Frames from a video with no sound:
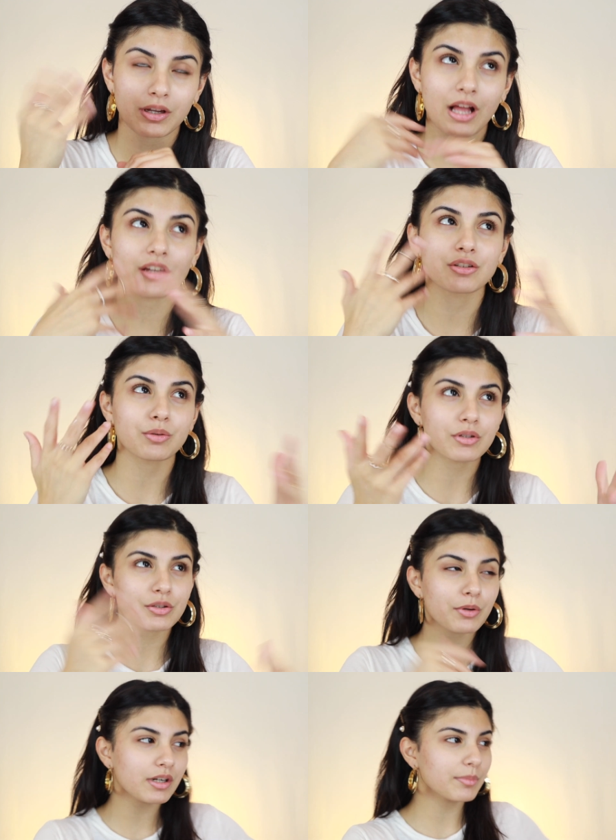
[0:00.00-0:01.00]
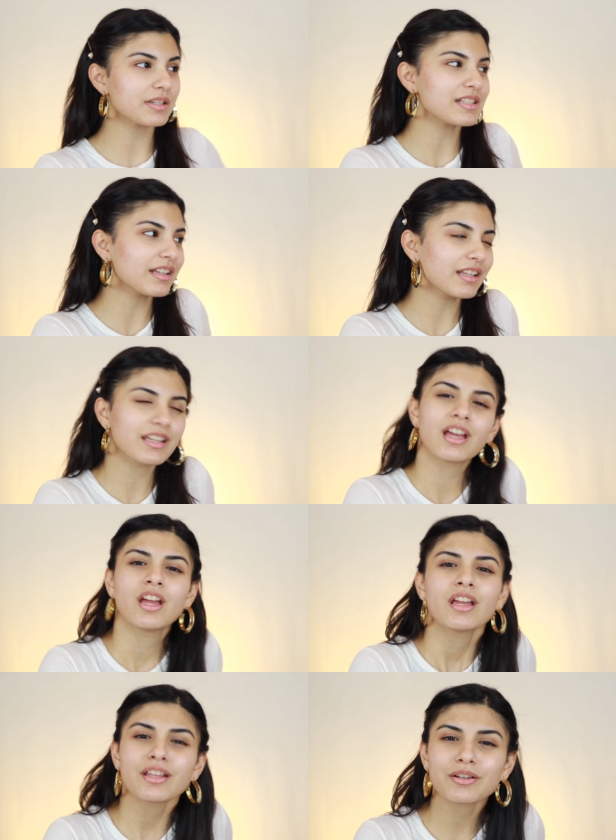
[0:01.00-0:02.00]
I'll do a tutorial, but it's not like,
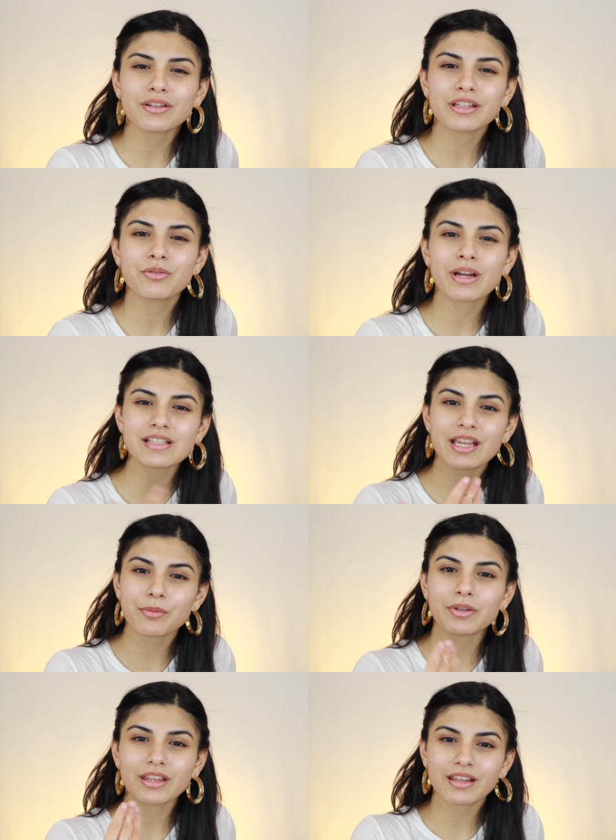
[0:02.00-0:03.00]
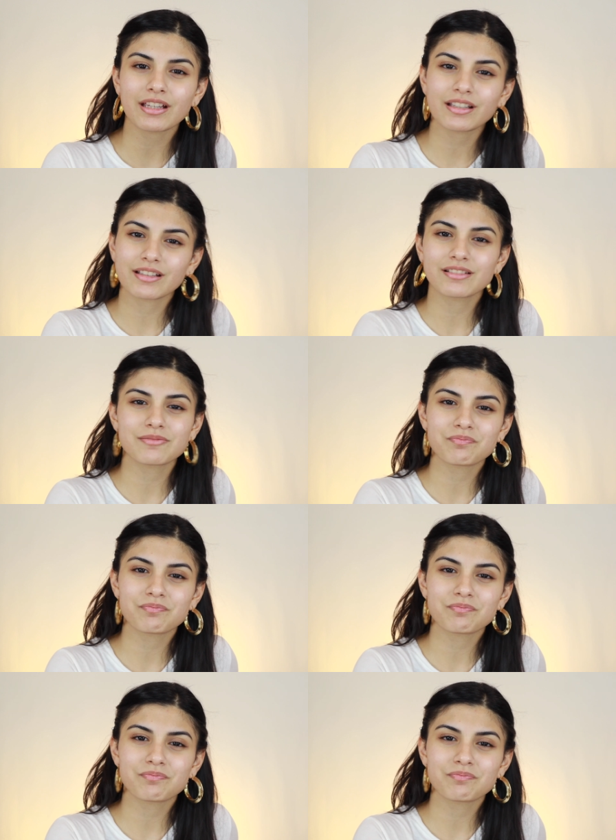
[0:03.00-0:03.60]
you know, like you guys can't really like